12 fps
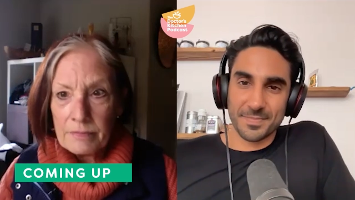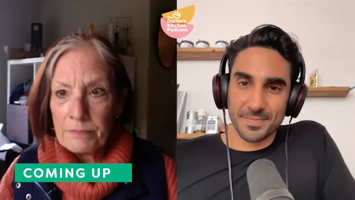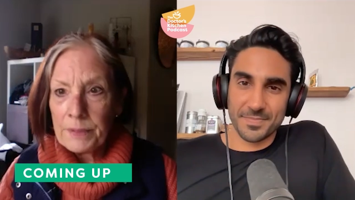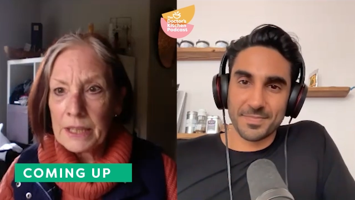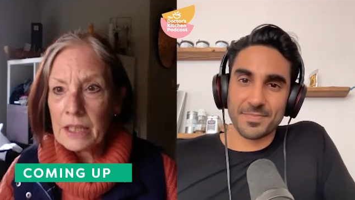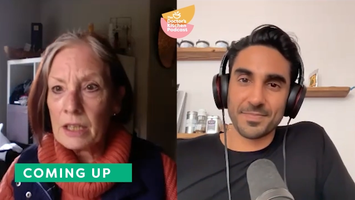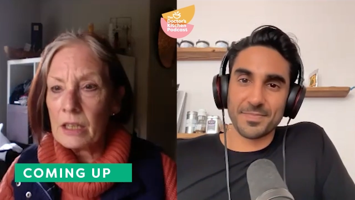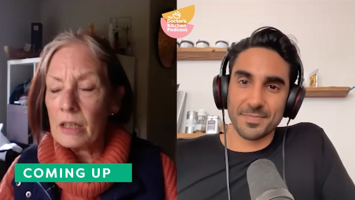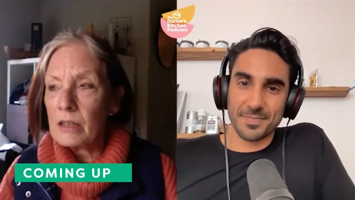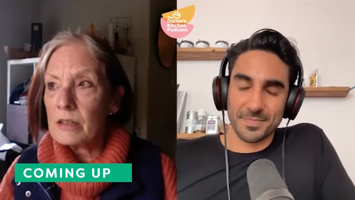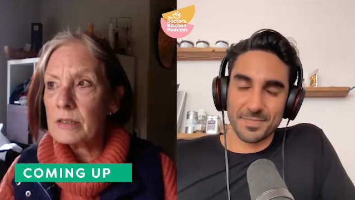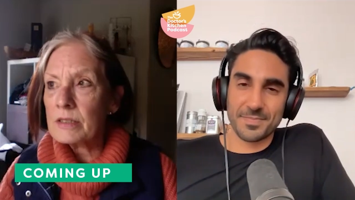
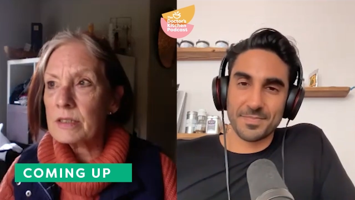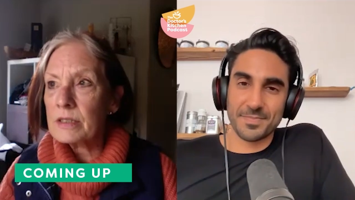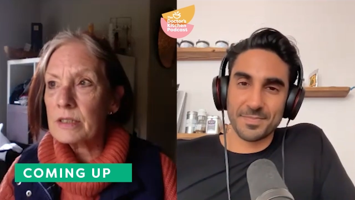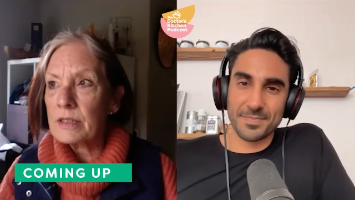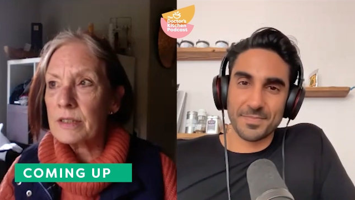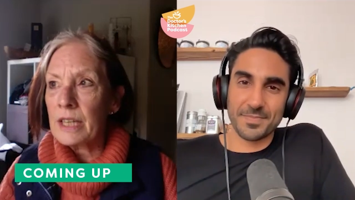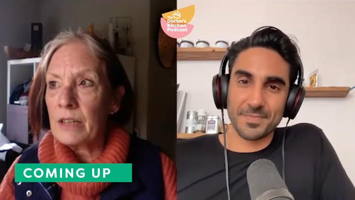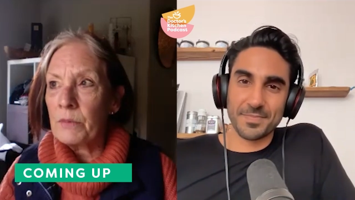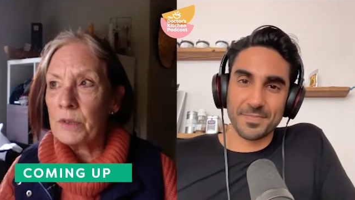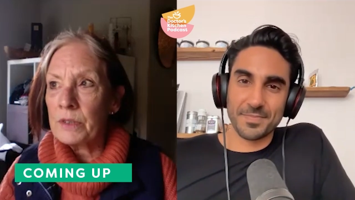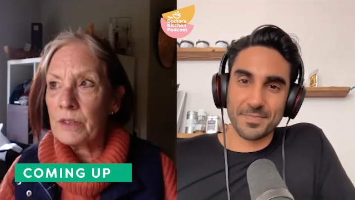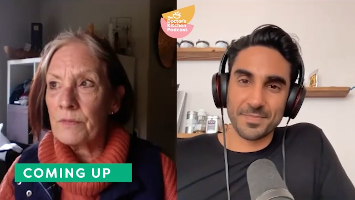Speaker 1: because they
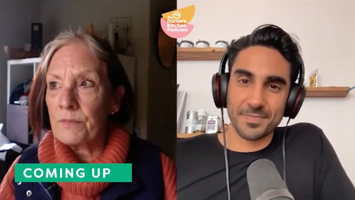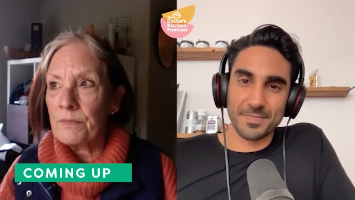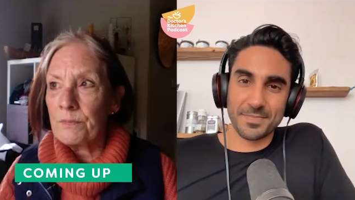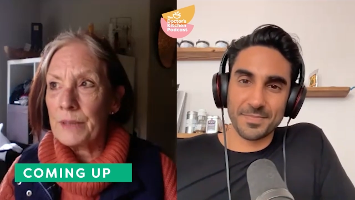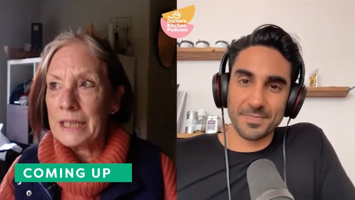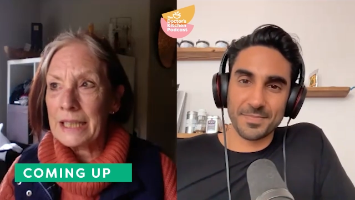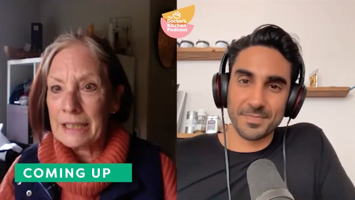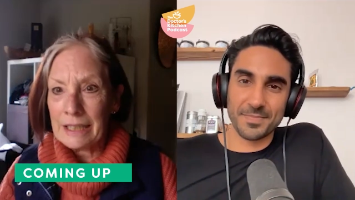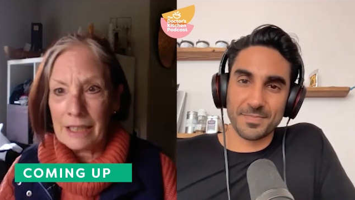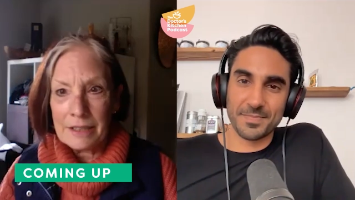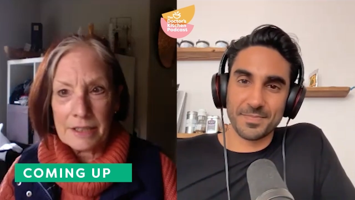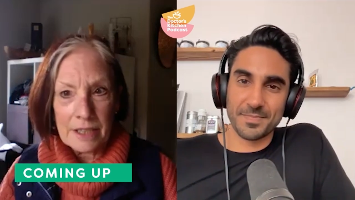would have been
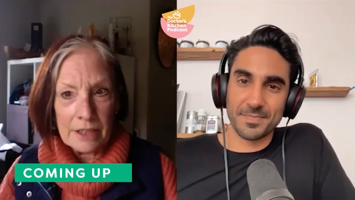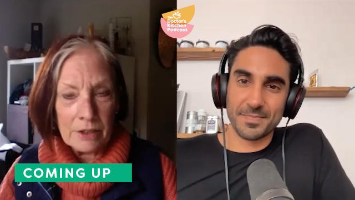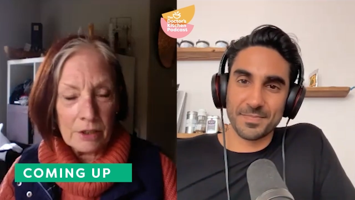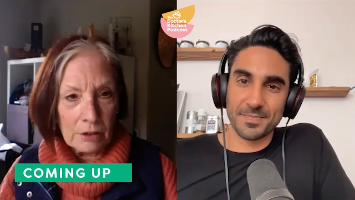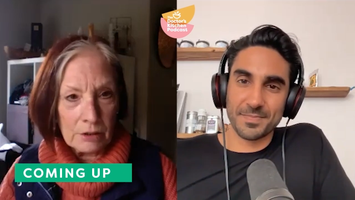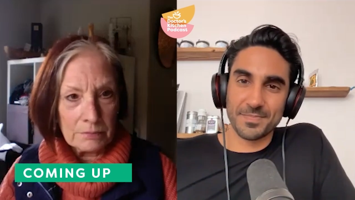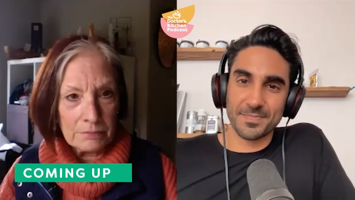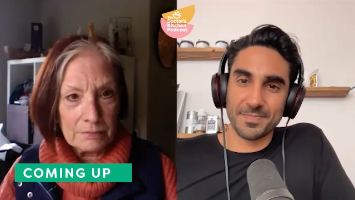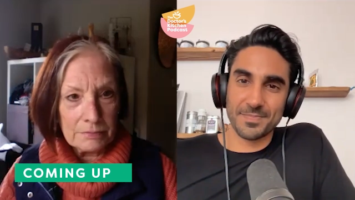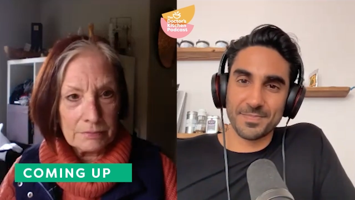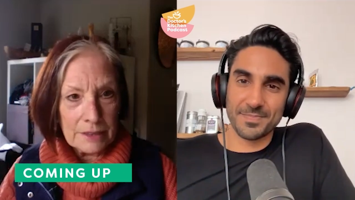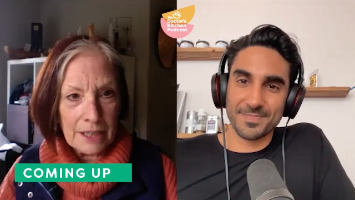inclined to say no.
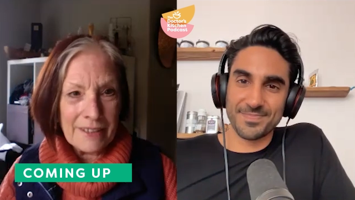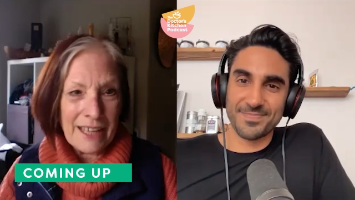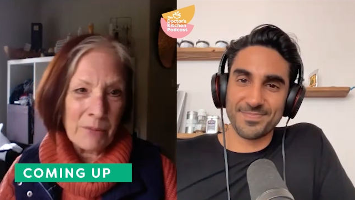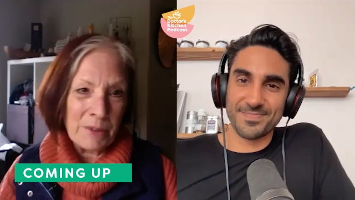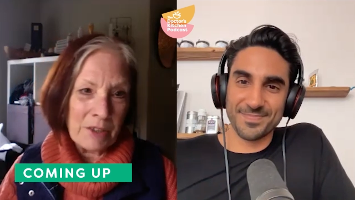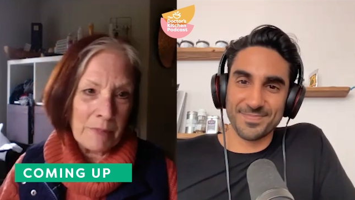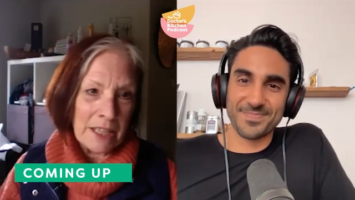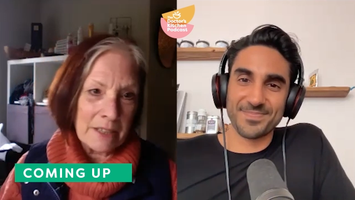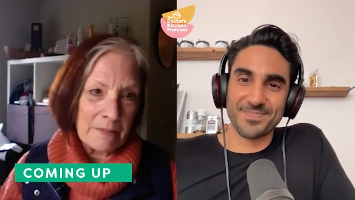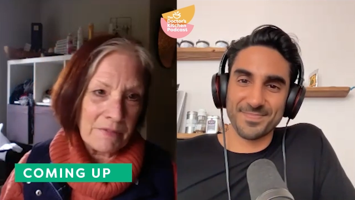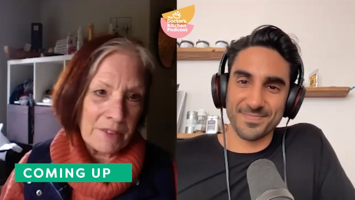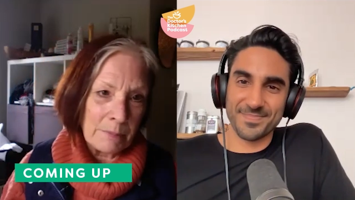And that would have made
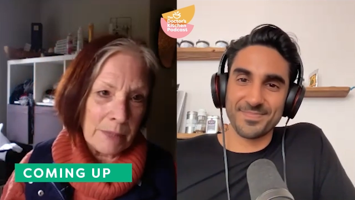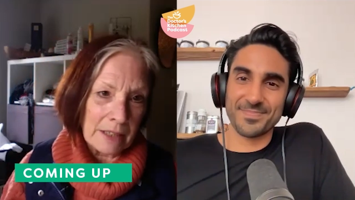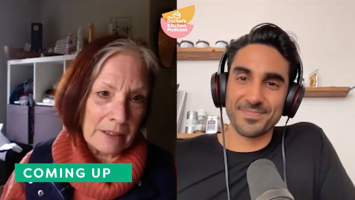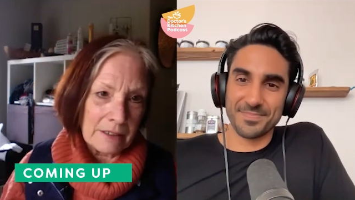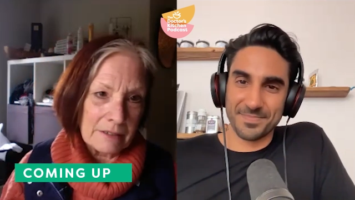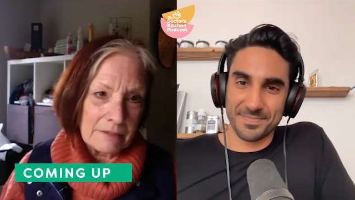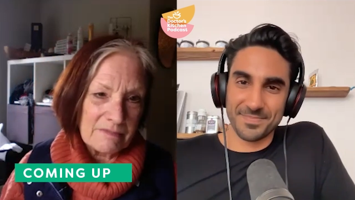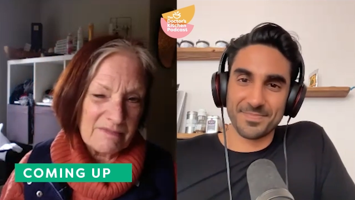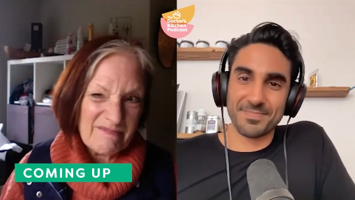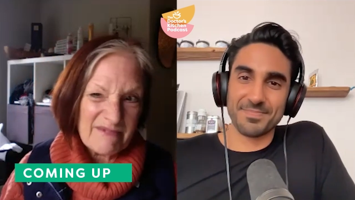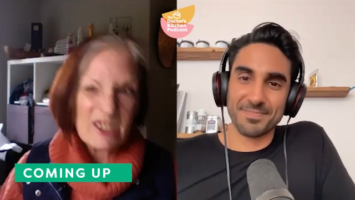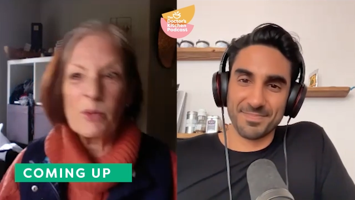them feel bad.
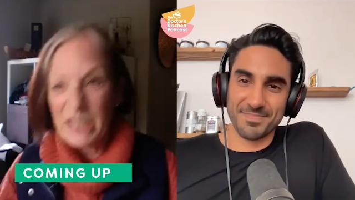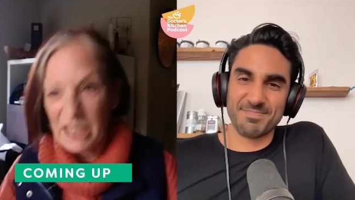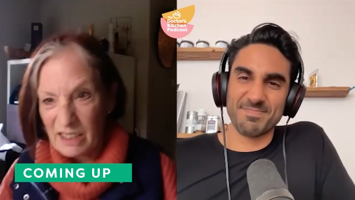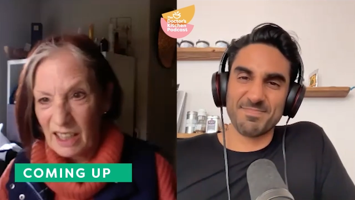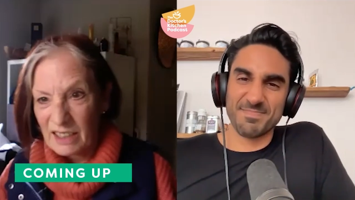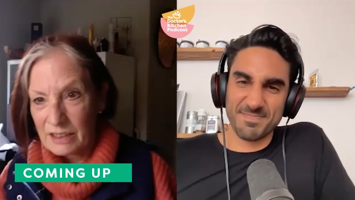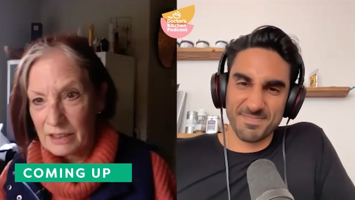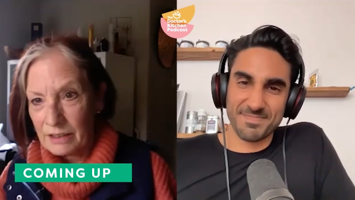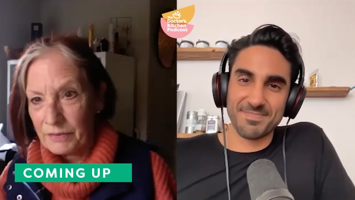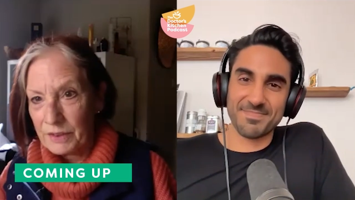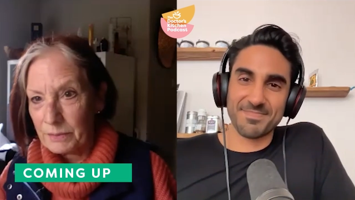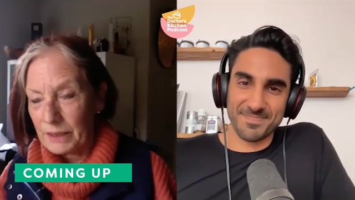So we didn't ask in the
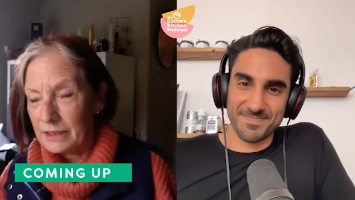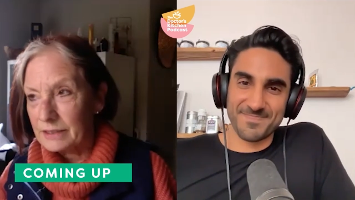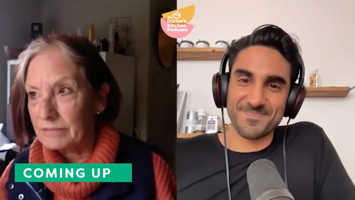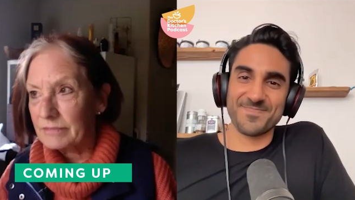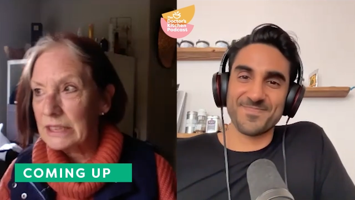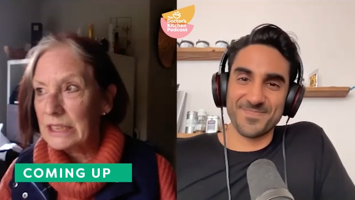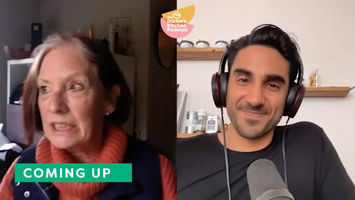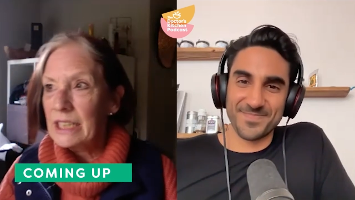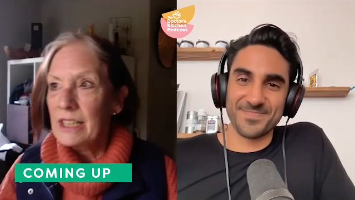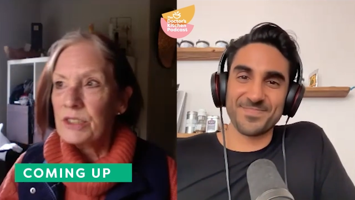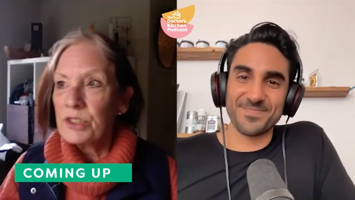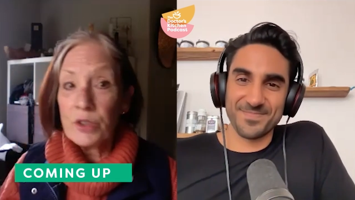first place.
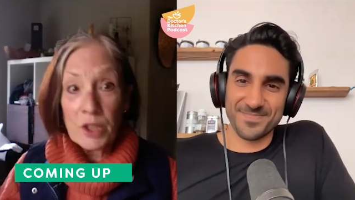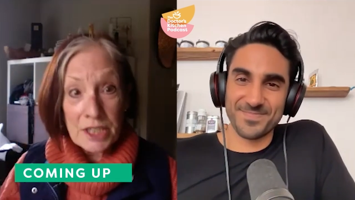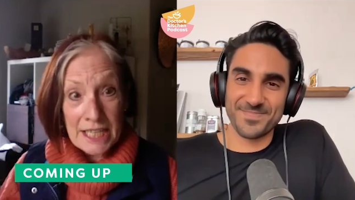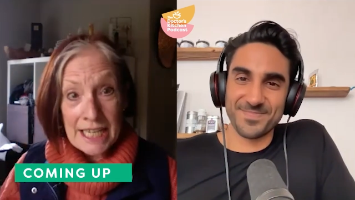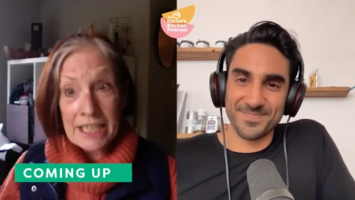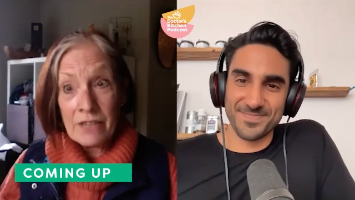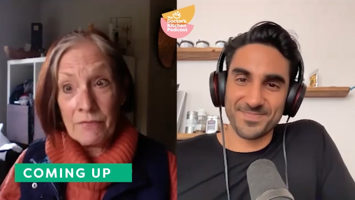So you take a